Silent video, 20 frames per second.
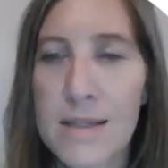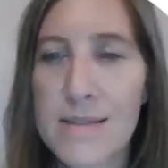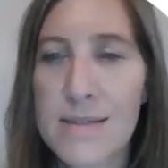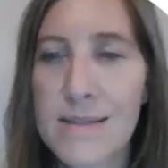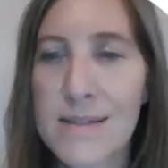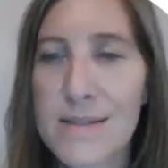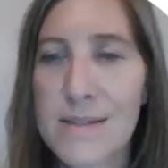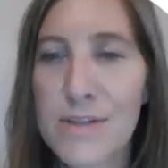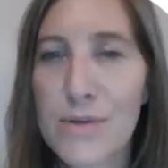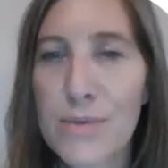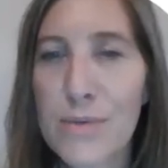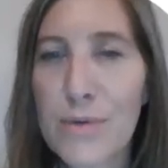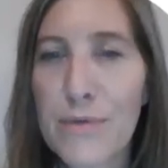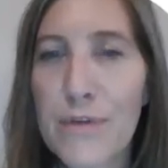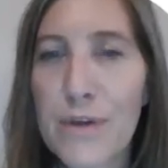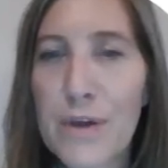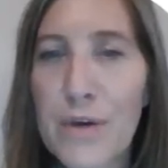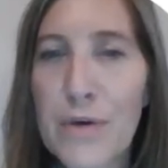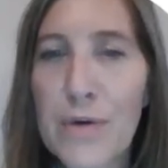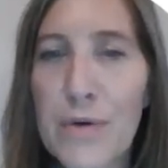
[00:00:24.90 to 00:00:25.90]
This is to
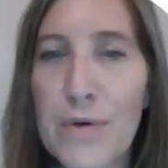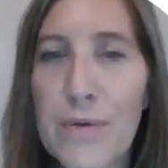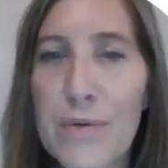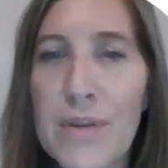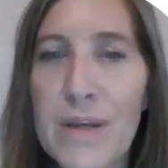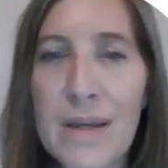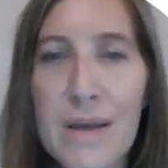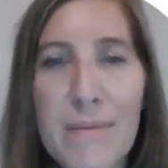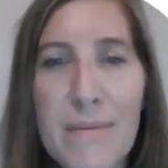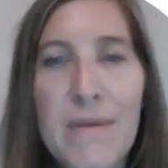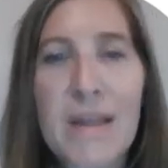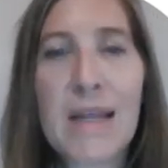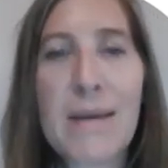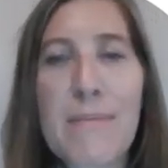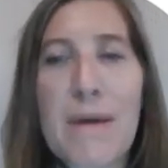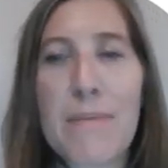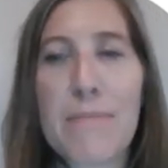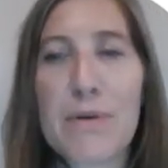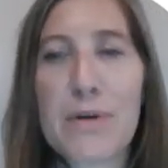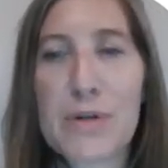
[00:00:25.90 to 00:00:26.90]
review the committee
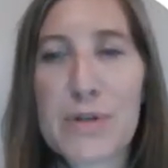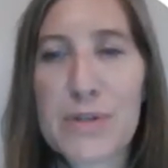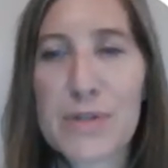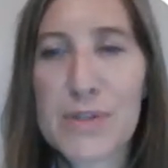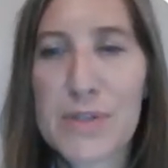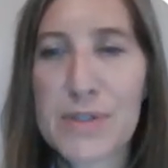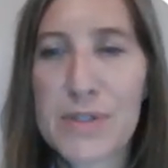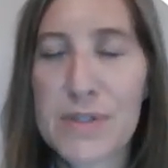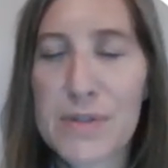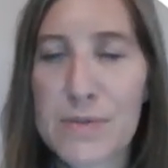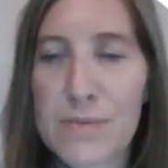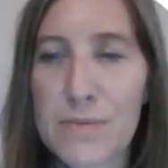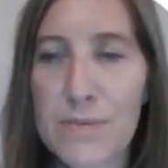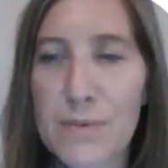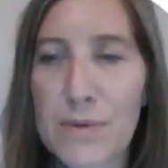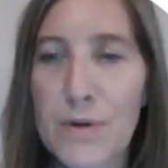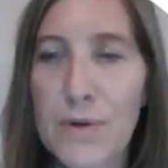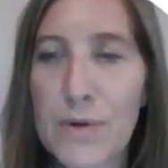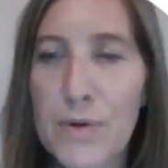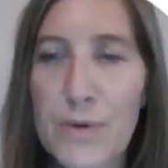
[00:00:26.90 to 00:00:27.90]
members
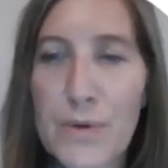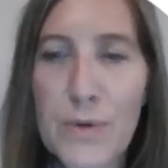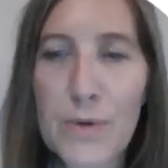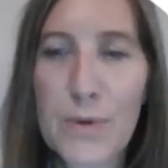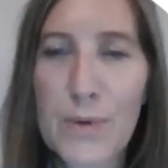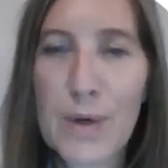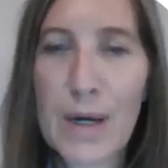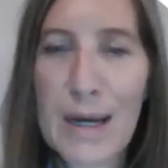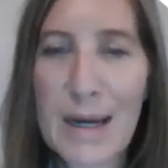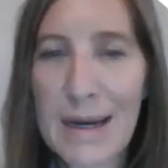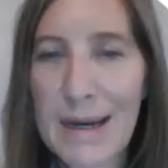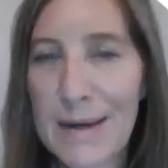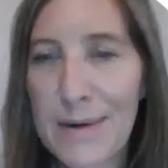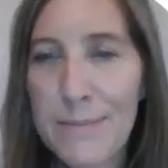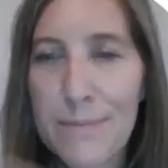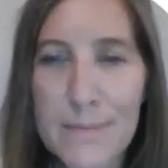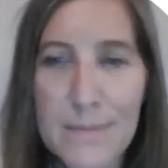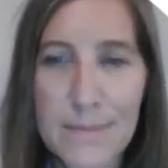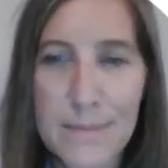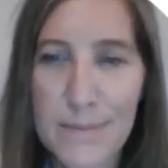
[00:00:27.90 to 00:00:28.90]
who
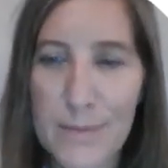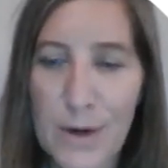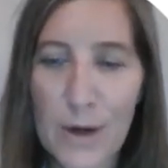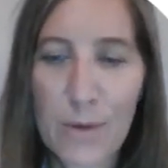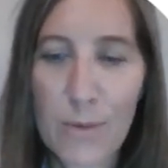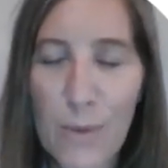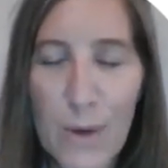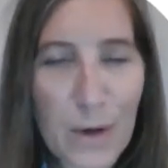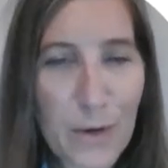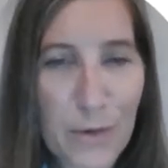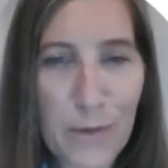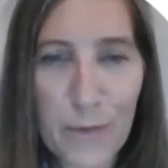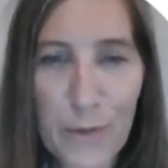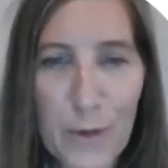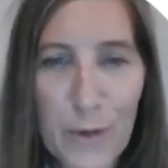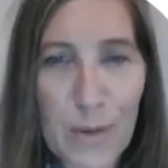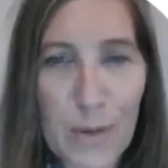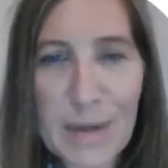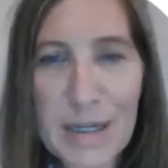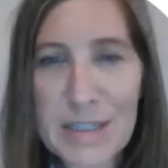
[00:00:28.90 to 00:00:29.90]
are
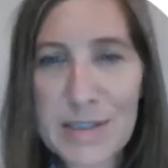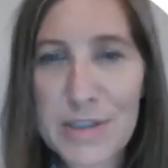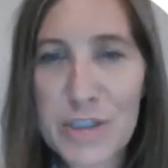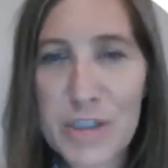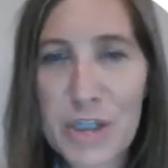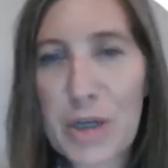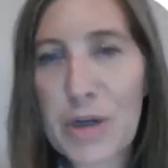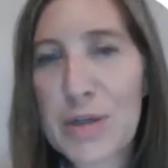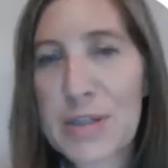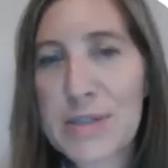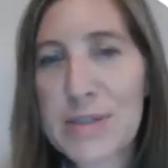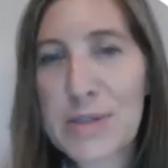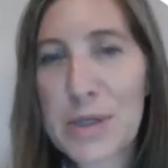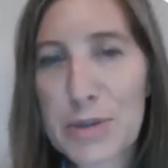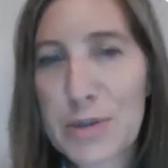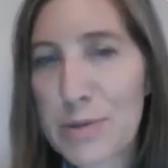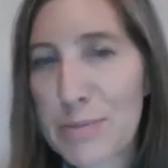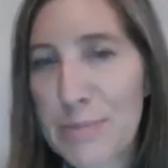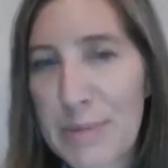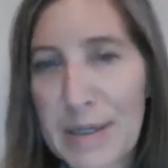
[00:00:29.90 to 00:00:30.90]
wonderful. My chair is
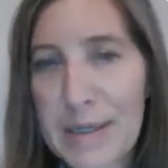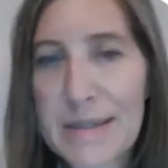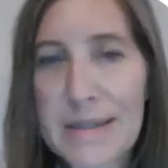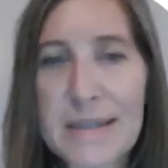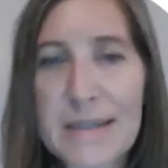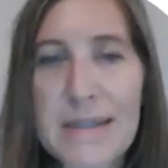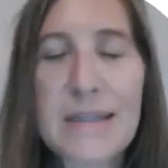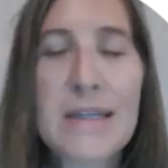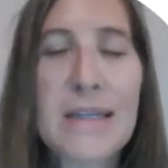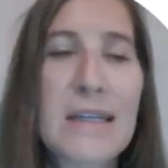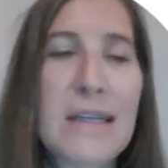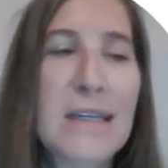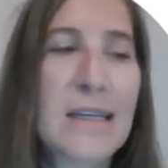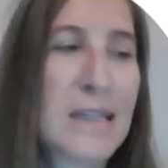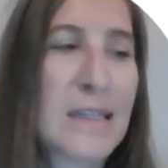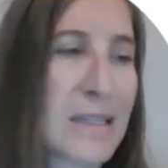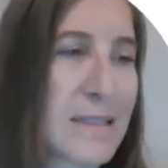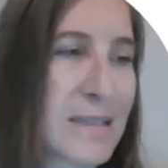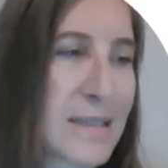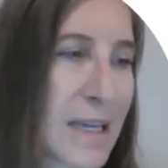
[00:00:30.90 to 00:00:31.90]
Dr. Buck.
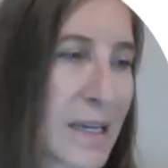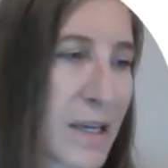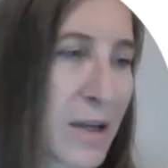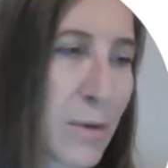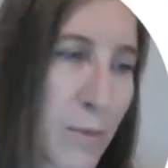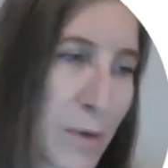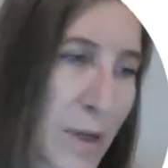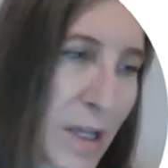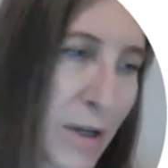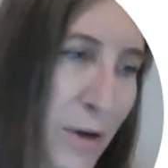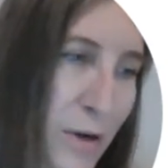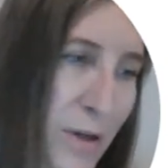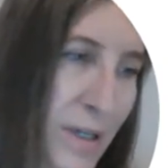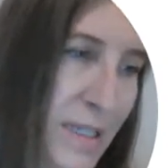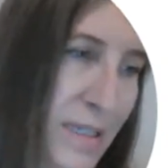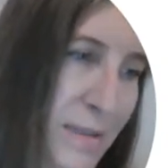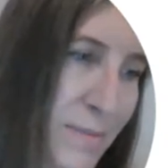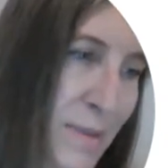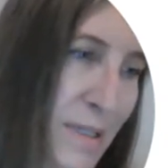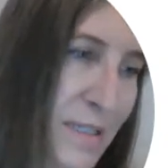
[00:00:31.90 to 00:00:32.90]
The second reader
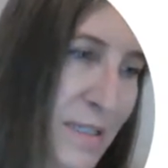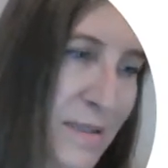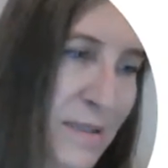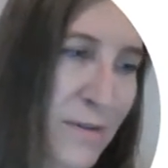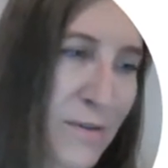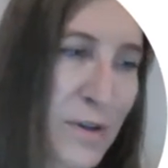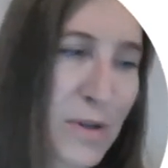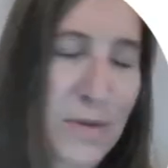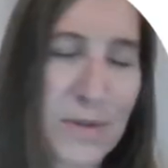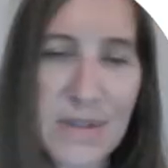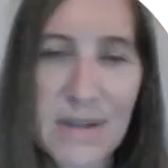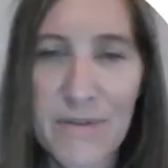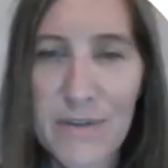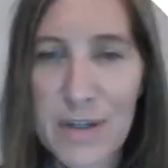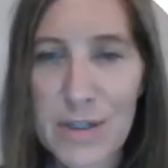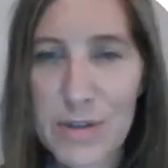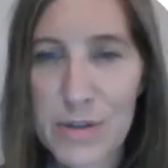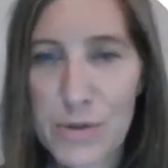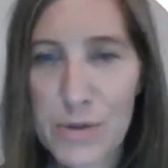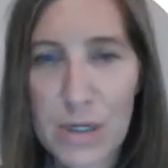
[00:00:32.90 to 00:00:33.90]
is my 707
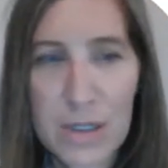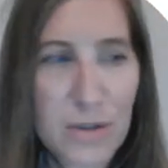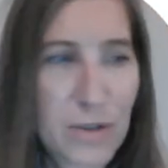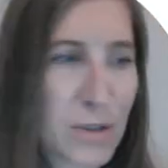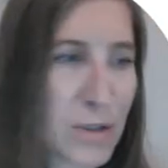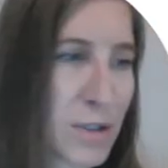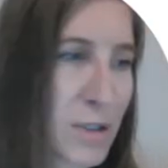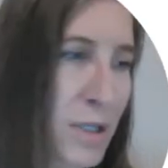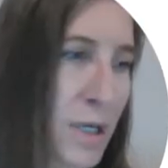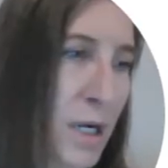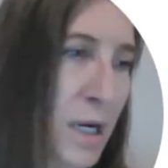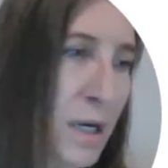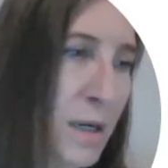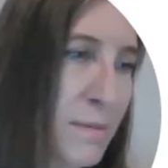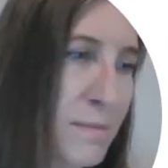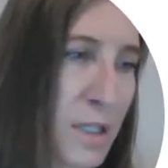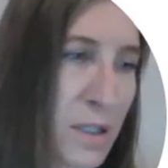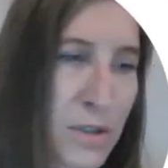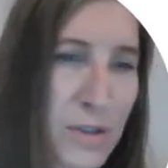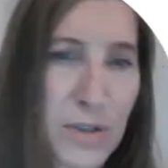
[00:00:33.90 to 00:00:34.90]
instructor,
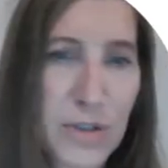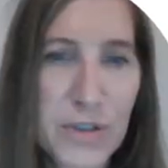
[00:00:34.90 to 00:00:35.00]
Dr.